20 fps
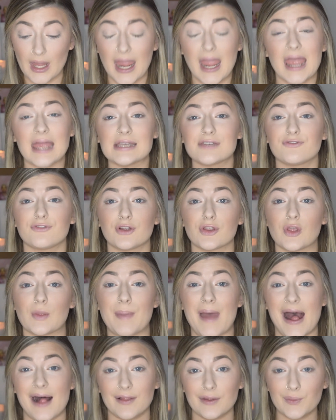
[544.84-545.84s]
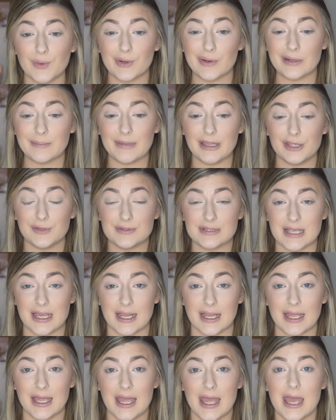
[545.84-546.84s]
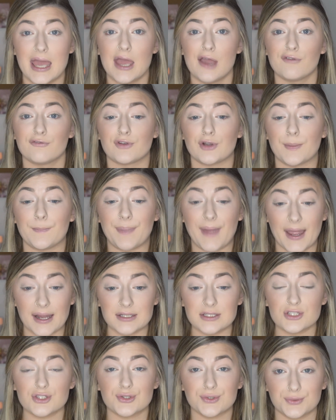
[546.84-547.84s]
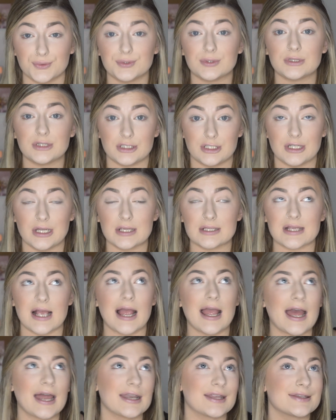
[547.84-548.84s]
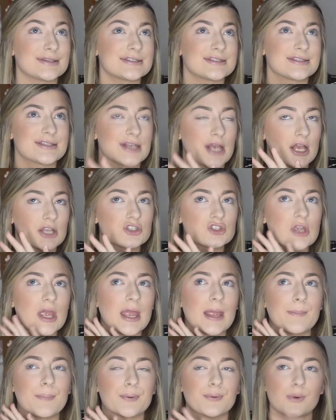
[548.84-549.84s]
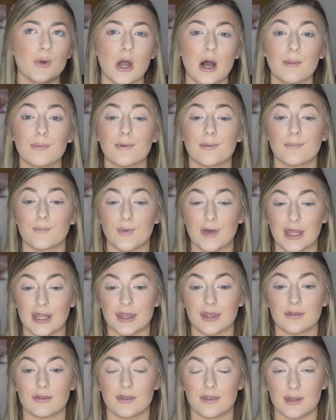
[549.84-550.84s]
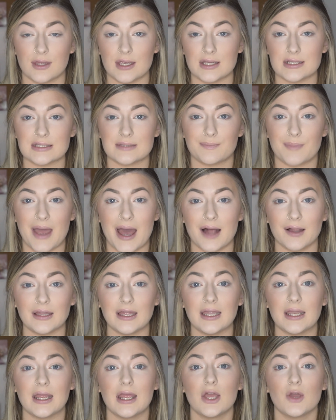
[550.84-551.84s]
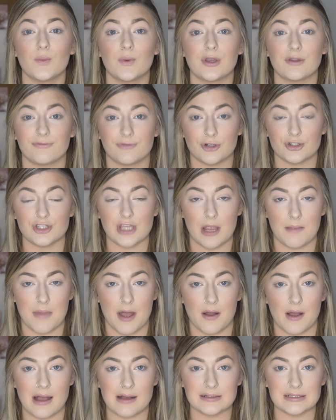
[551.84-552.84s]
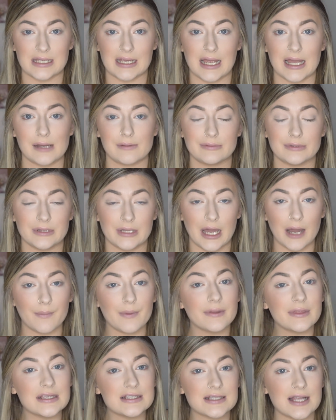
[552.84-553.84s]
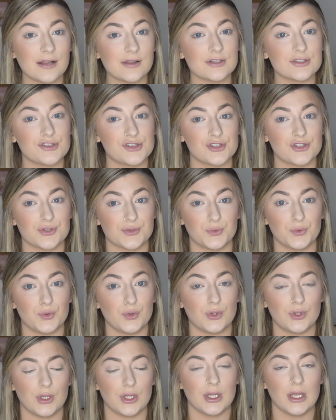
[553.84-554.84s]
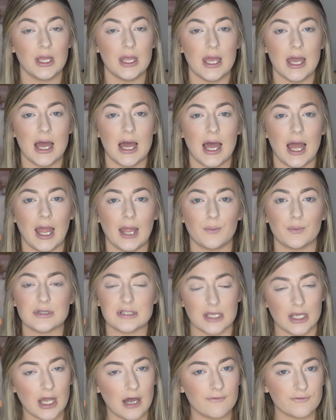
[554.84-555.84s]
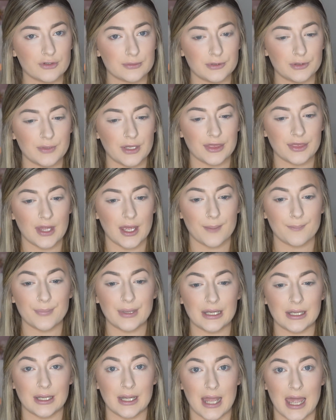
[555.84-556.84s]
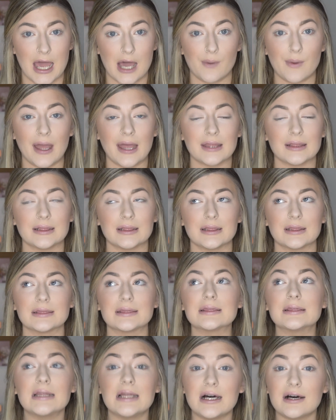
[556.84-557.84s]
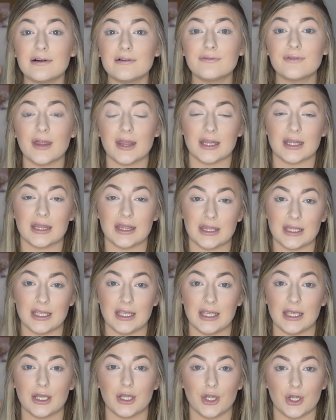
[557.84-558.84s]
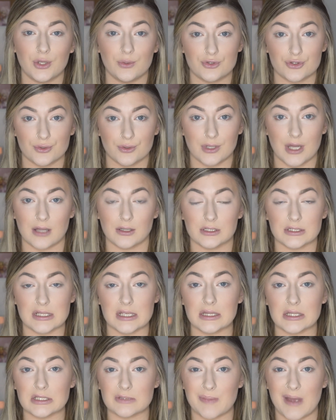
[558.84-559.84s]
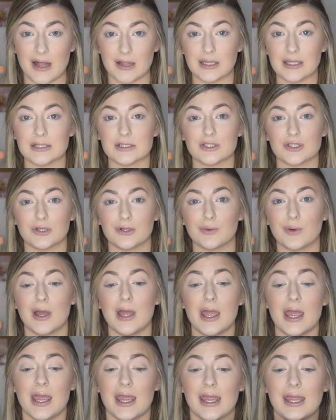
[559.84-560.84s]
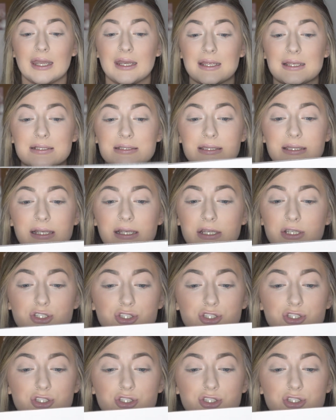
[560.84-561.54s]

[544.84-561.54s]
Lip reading: And for the palette we're going to be using for back to school looks, I had such a problem with this palette when it first came out. I was like, I will not wear these colors to school. I wasn't comfortable with them, but now I love the neutral colors in this palette. So it is the